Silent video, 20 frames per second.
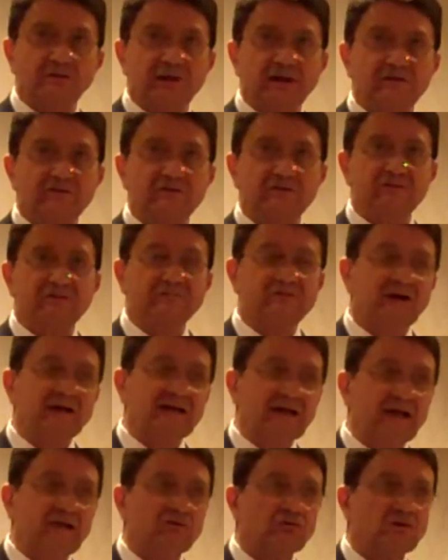crisis, a
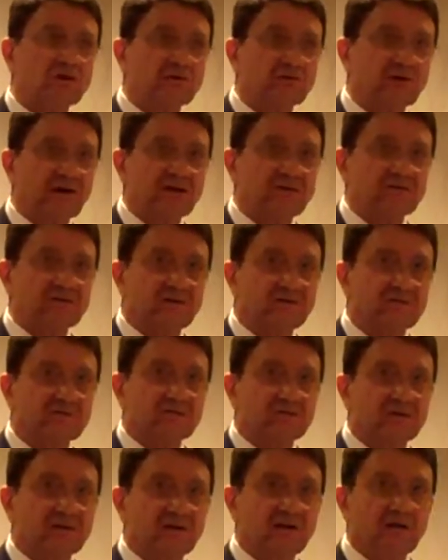financial
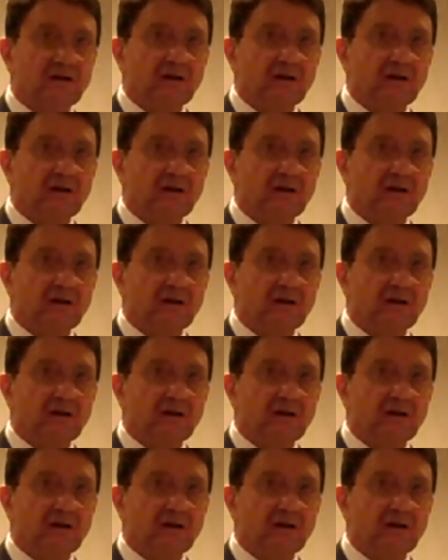crisis,